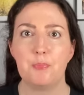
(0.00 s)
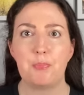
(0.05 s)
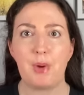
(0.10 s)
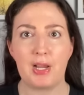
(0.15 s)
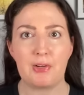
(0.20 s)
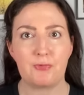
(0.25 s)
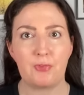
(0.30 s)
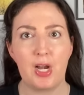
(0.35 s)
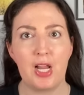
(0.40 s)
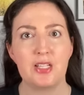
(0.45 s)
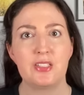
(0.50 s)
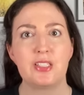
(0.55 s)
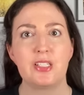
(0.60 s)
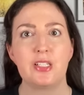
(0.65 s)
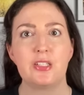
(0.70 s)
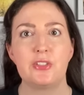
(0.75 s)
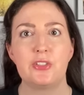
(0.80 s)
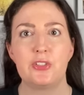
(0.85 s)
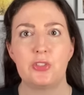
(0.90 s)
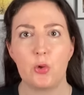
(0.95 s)
by
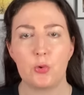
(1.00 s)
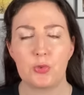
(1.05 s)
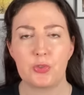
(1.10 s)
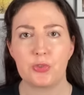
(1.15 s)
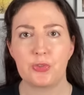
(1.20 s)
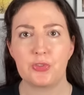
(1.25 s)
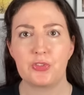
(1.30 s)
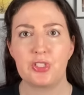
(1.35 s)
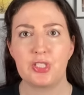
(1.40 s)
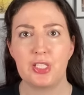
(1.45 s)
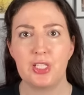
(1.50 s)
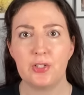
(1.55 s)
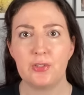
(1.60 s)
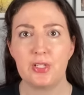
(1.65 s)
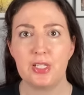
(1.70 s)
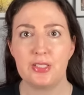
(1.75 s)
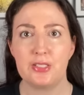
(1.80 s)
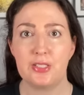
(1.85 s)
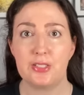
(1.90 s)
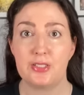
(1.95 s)
France's social
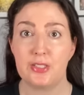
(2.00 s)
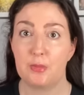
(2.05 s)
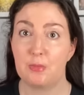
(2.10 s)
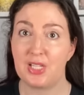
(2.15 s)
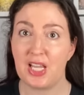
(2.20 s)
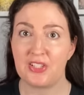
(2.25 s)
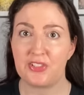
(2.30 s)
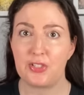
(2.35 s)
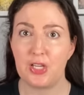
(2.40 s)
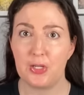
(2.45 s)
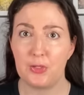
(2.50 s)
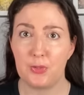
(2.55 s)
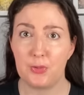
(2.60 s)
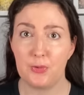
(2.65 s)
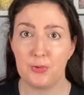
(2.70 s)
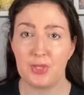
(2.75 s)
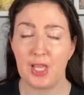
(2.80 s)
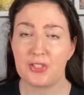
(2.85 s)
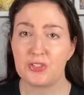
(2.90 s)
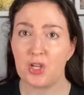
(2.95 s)
security system, La
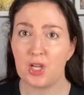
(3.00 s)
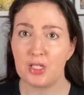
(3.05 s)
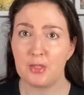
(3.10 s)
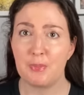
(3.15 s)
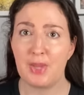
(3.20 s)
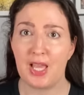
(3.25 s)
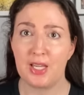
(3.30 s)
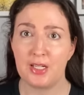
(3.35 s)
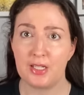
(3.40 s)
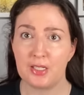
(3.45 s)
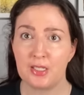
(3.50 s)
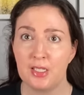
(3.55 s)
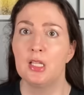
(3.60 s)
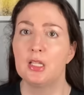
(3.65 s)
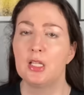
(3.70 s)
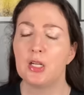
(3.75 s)
Sécu. That's automatic.